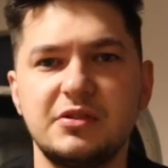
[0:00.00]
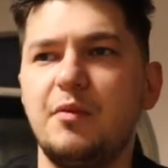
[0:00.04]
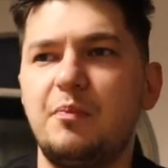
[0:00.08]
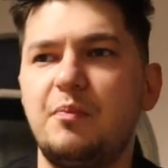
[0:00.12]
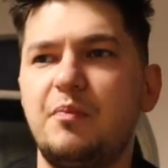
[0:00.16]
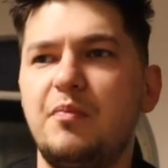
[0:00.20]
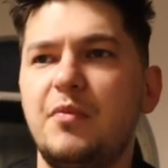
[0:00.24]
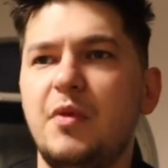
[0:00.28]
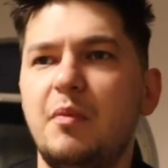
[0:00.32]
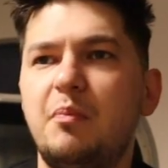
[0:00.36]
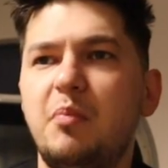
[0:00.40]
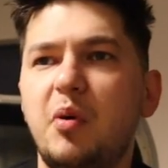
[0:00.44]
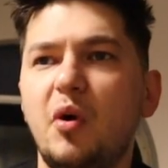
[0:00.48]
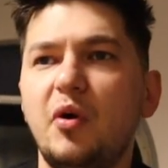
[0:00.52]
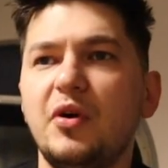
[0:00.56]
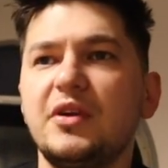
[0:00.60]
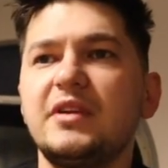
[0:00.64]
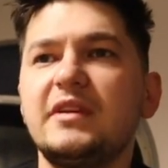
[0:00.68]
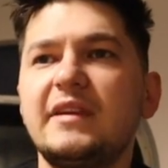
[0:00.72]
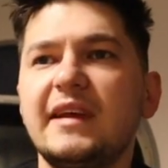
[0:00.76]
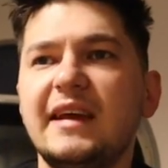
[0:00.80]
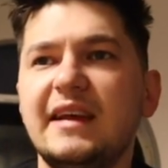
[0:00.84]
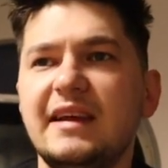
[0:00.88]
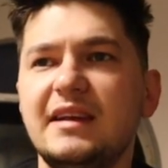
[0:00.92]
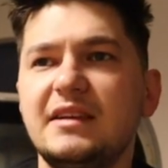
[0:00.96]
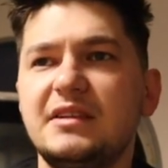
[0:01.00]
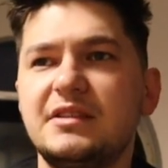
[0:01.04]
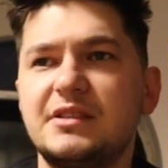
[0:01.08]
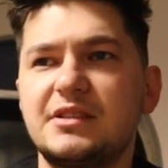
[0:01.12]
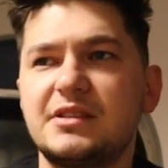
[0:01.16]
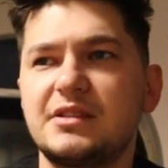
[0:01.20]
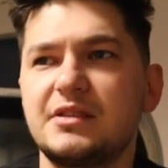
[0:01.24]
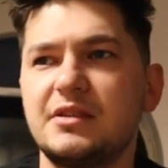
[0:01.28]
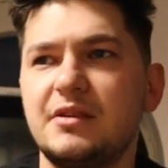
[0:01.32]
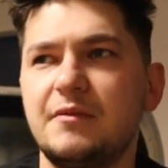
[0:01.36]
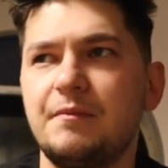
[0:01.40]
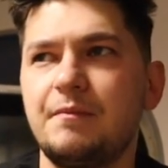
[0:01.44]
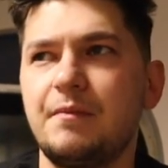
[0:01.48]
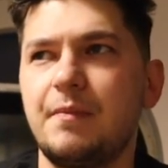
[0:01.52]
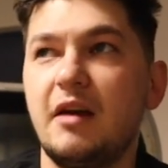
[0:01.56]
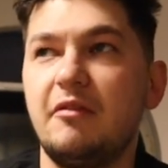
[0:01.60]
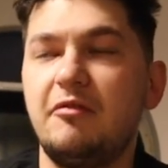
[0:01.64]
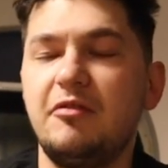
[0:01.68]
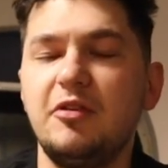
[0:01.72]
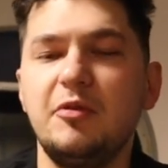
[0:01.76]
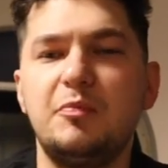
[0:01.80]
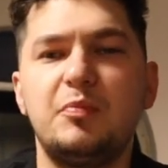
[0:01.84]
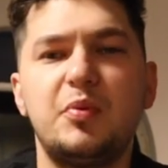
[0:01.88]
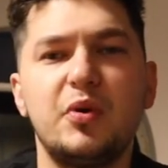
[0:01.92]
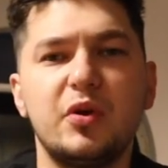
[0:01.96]
The, the point is
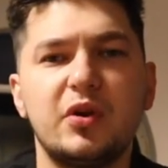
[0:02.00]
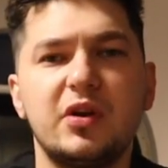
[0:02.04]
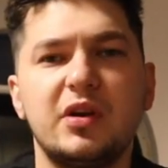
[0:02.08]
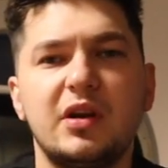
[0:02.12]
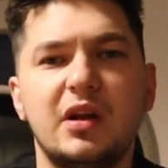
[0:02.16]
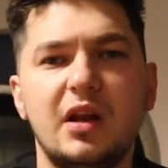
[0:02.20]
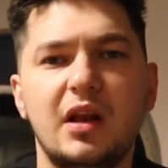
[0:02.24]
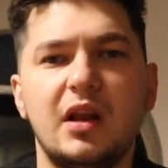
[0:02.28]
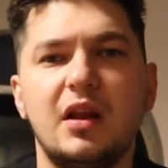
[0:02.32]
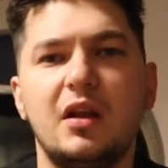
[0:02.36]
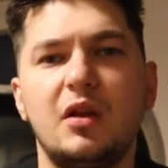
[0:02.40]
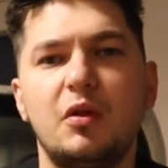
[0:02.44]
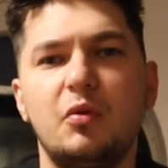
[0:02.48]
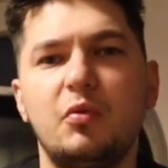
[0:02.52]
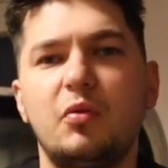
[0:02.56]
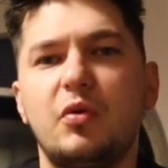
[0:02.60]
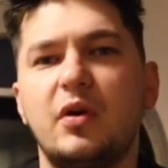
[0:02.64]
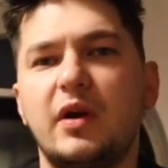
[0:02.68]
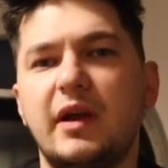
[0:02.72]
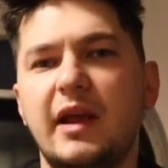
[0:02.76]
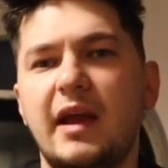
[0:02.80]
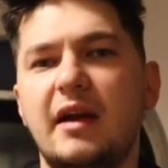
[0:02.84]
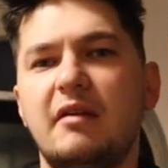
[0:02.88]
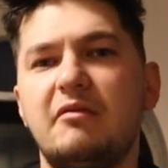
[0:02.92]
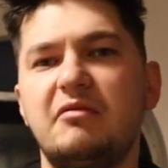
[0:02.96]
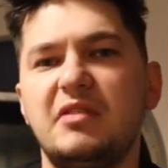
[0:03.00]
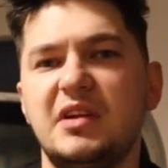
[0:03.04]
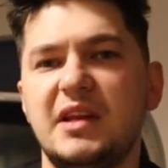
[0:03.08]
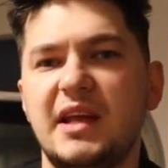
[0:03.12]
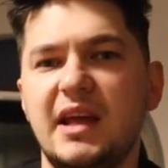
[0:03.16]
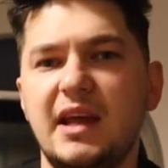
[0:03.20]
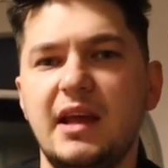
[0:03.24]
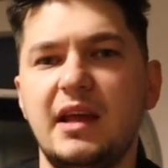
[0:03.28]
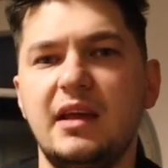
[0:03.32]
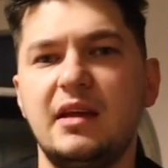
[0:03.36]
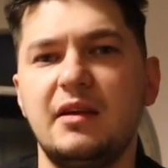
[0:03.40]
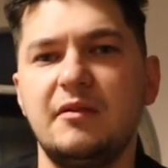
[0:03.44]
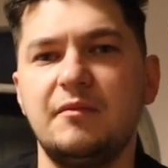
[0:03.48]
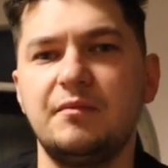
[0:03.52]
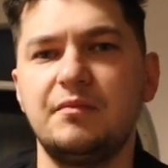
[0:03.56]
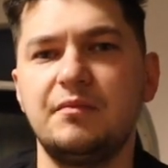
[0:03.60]
if you put in a little work every day,